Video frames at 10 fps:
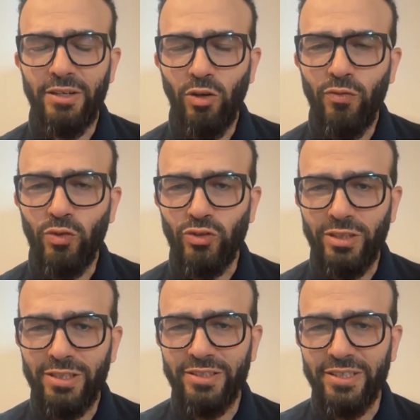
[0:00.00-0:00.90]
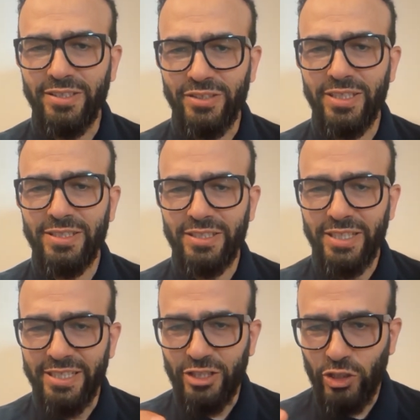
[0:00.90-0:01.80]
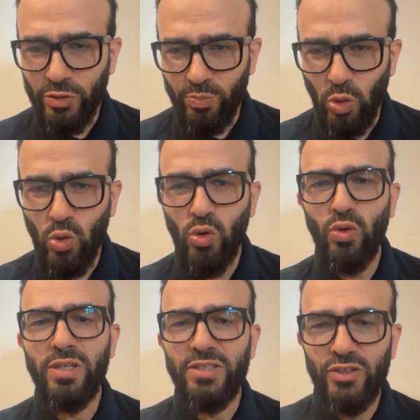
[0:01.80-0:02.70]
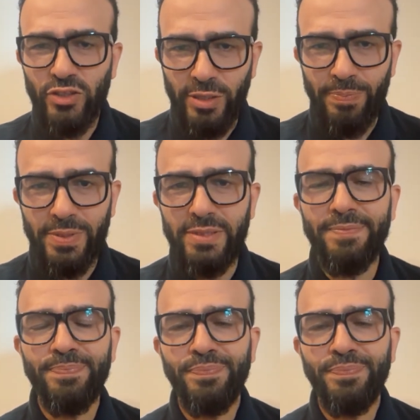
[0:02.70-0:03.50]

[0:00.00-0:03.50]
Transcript: of conducting this in a small steps.